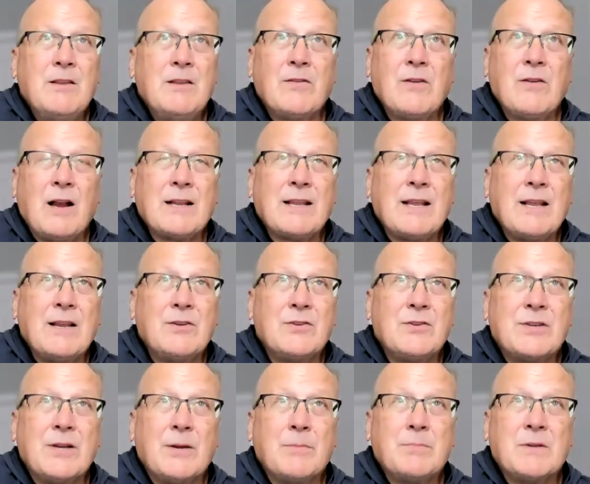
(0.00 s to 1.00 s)
you got to get
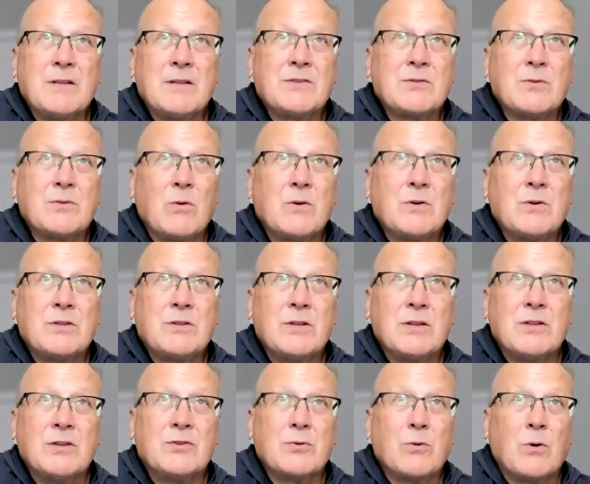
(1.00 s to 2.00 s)
your ship
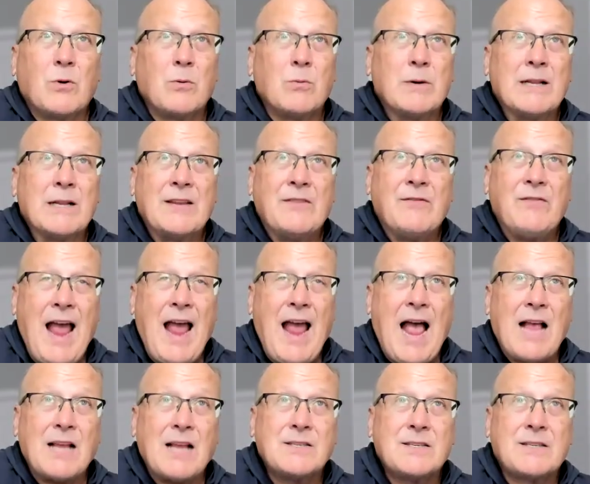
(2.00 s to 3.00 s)
to the shore really
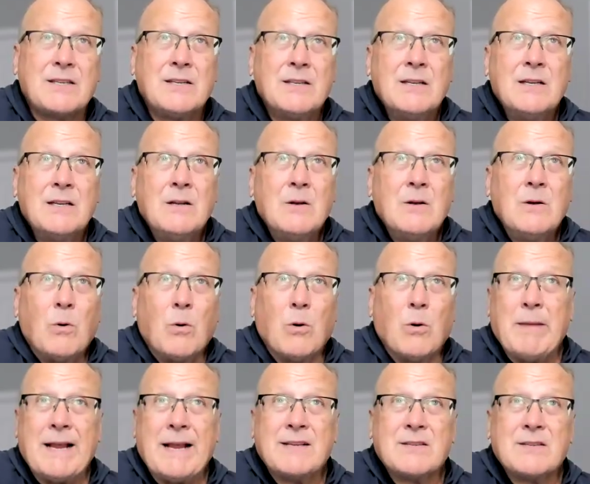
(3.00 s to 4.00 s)
fast,
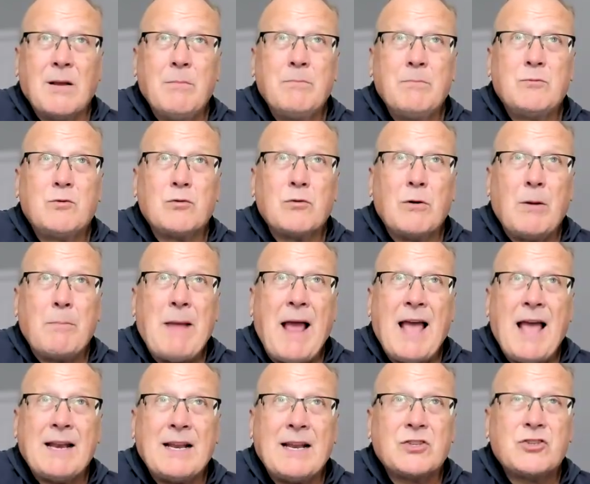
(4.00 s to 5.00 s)
or make some
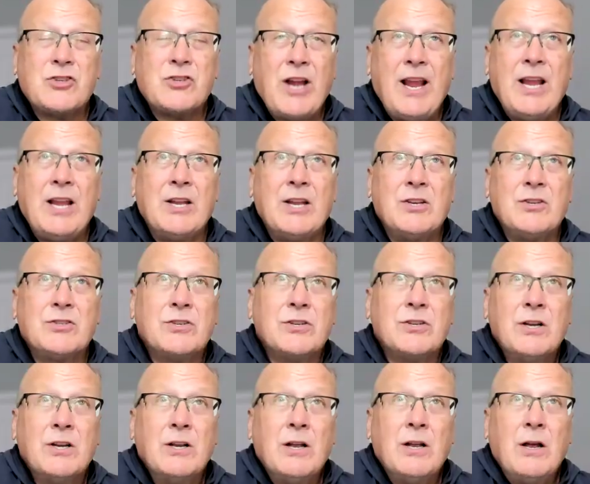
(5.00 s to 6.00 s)
dramatic
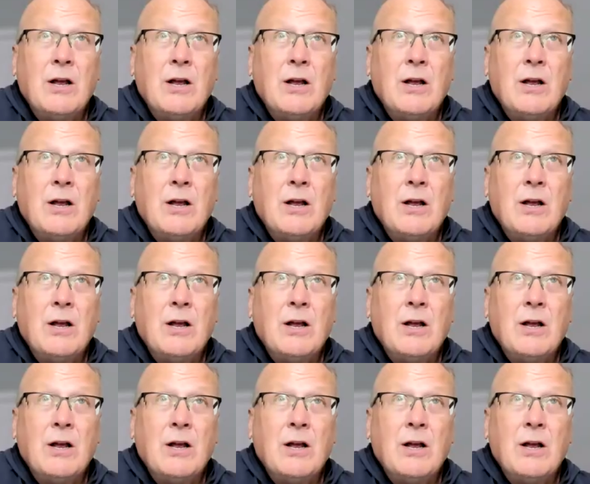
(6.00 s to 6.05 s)
change